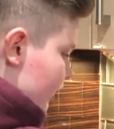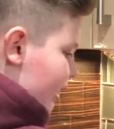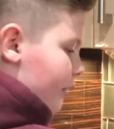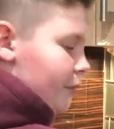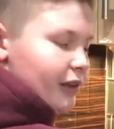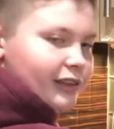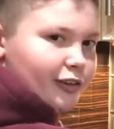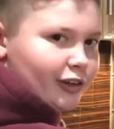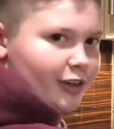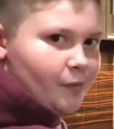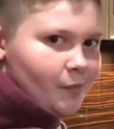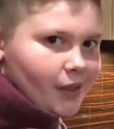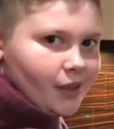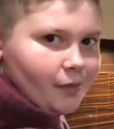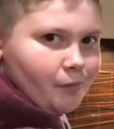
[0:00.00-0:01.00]
It will look a
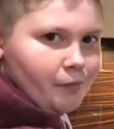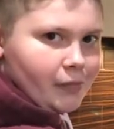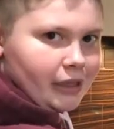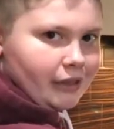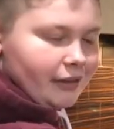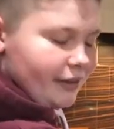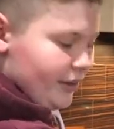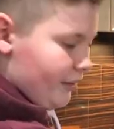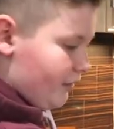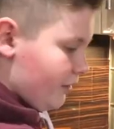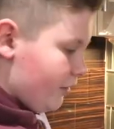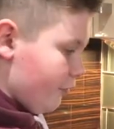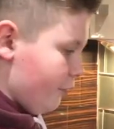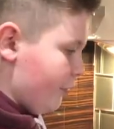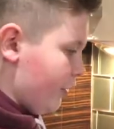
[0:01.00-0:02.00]
bit minging
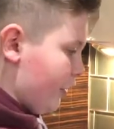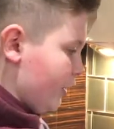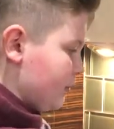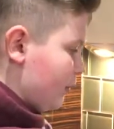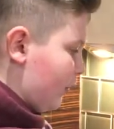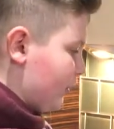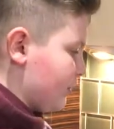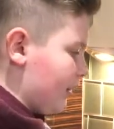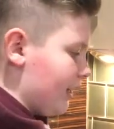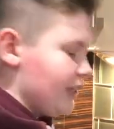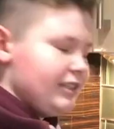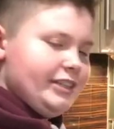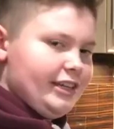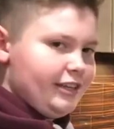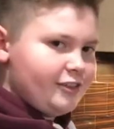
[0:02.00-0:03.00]
at first, but once you add it
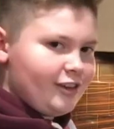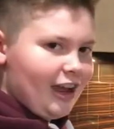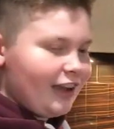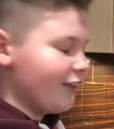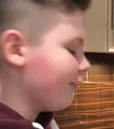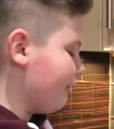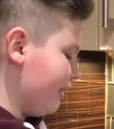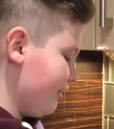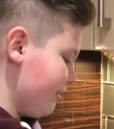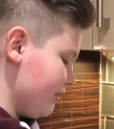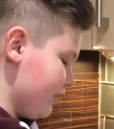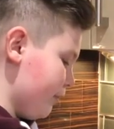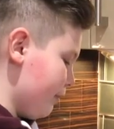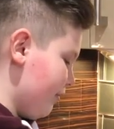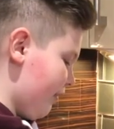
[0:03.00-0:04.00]
to your dry ingredients,
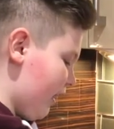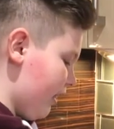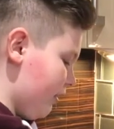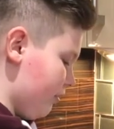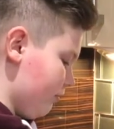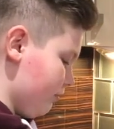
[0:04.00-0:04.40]
it'll be fine.